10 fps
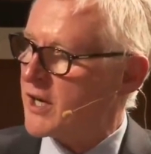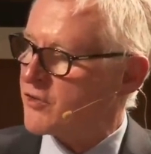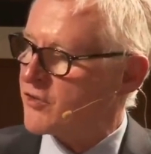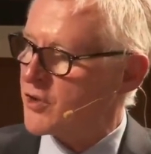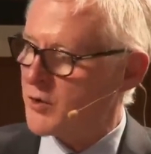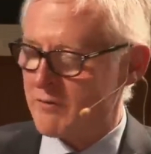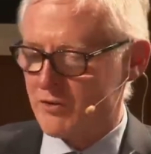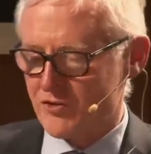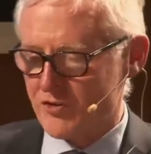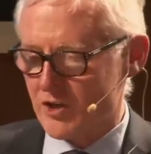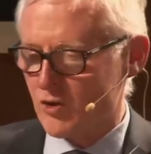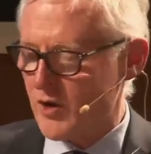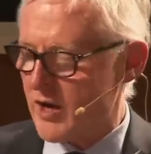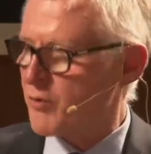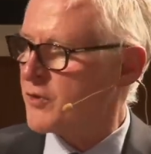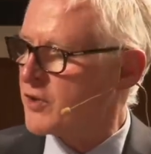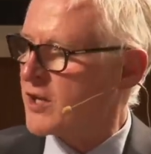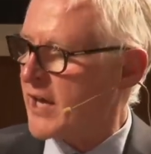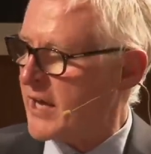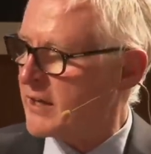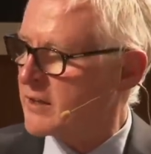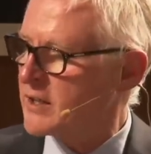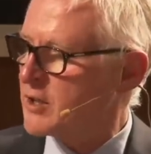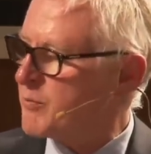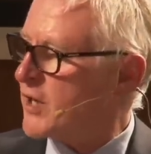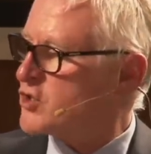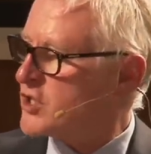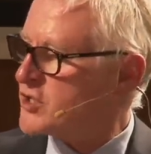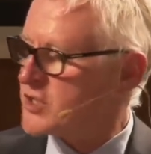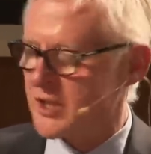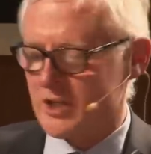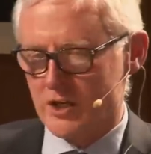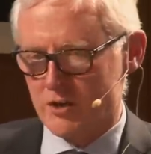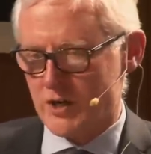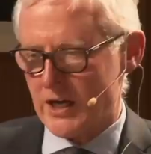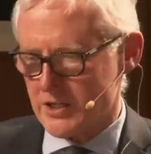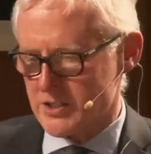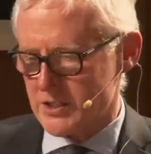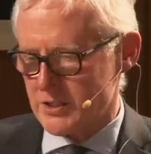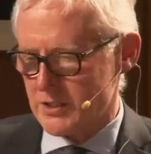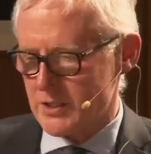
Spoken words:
So you have a single health and care budget in a locality,